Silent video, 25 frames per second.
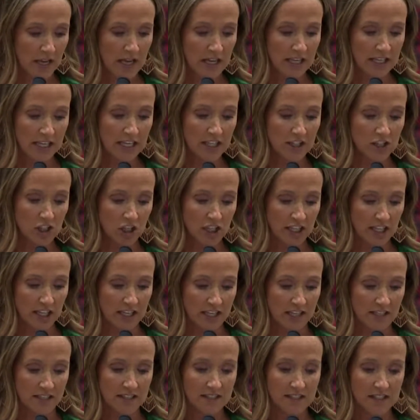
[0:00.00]
Kids are
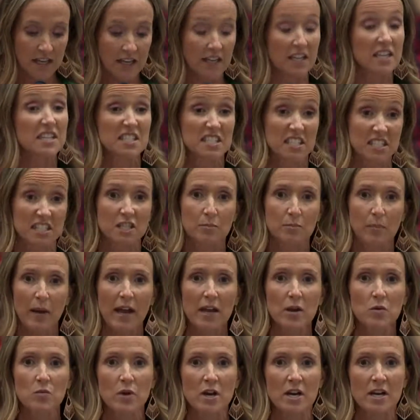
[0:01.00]
getting sick
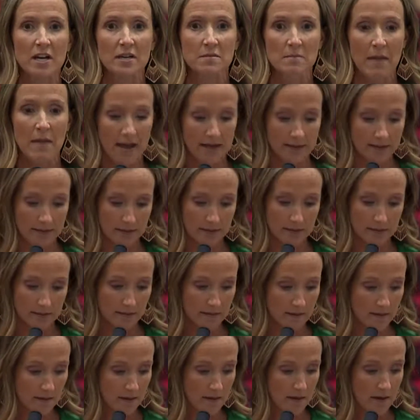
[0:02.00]
despite wearing masks.
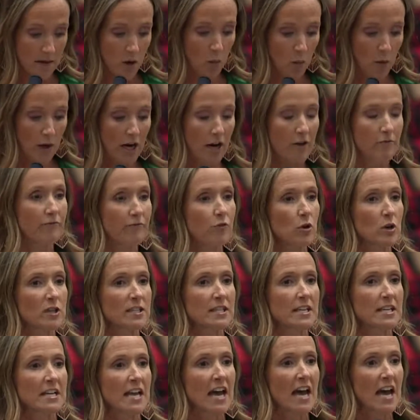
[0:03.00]
We are
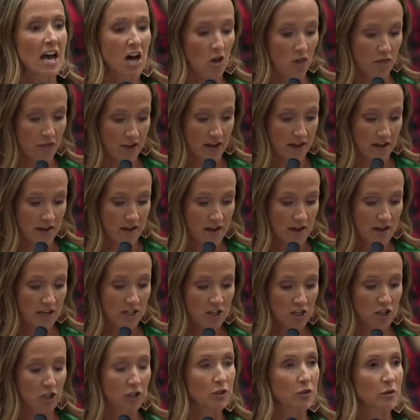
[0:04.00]
forcing healthy
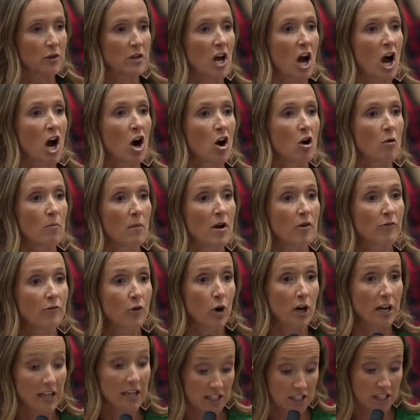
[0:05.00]
children home
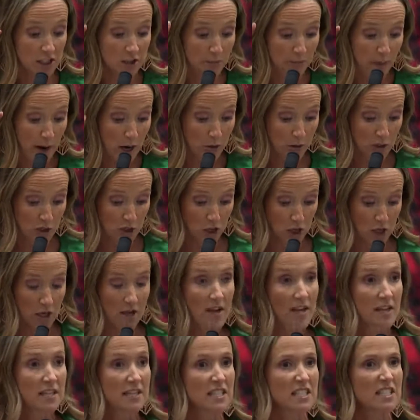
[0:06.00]
for exposure
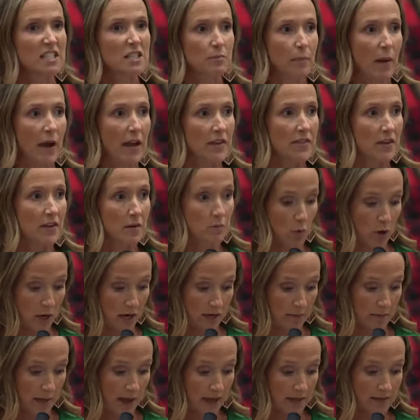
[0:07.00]
despite them
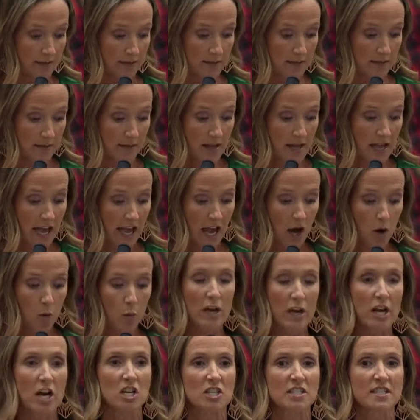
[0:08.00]
wearing masks. And
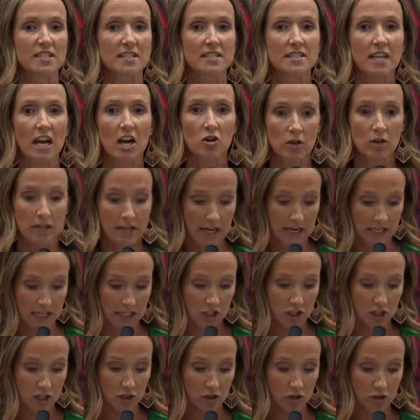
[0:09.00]
we are segregating
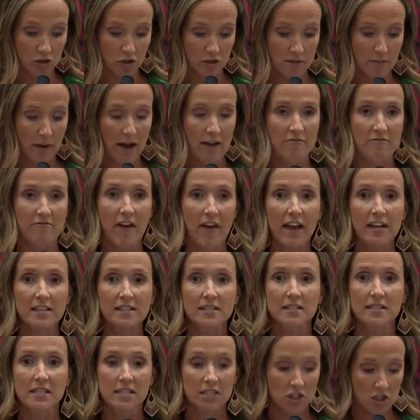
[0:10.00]
children by
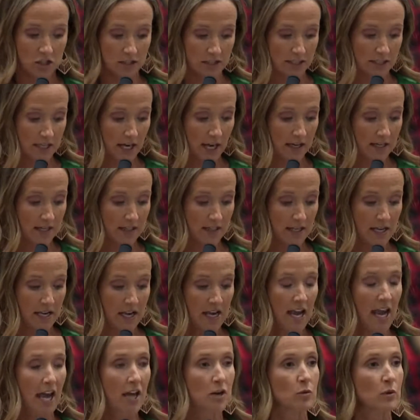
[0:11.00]
vaccination status
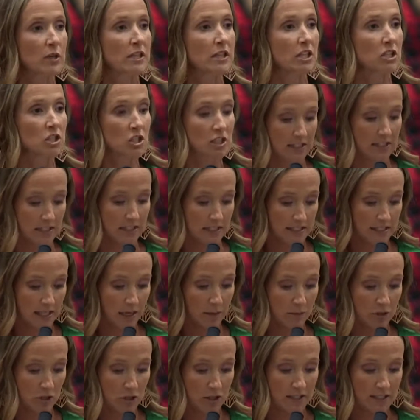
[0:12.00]
and religious
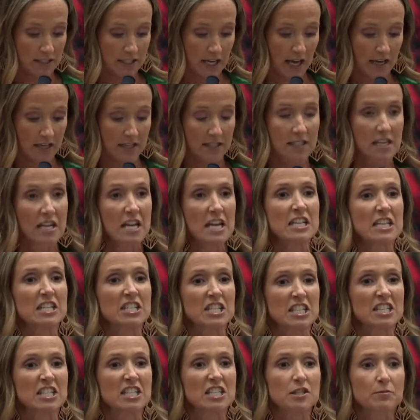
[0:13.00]
exemption status
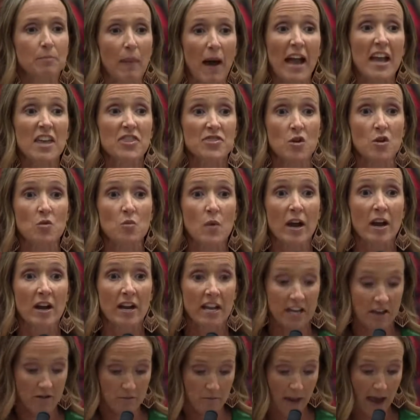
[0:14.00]
despite the
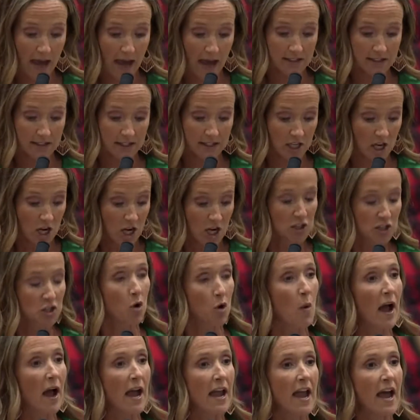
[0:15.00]
wearing of masks.
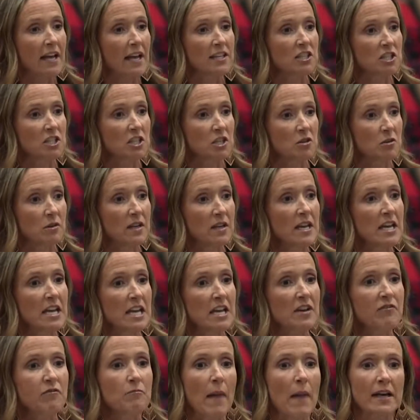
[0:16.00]
So I ask you,
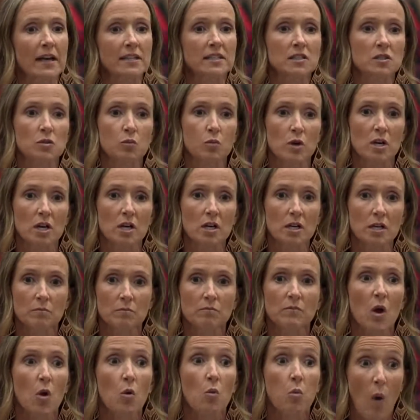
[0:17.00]
if masks work,
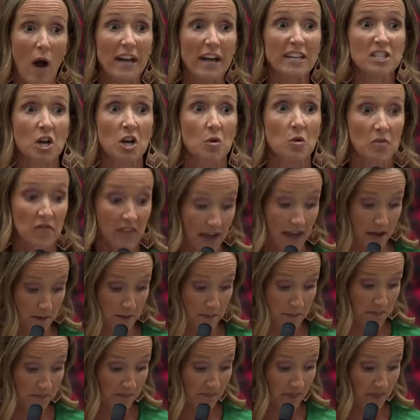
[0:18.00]
why don't they?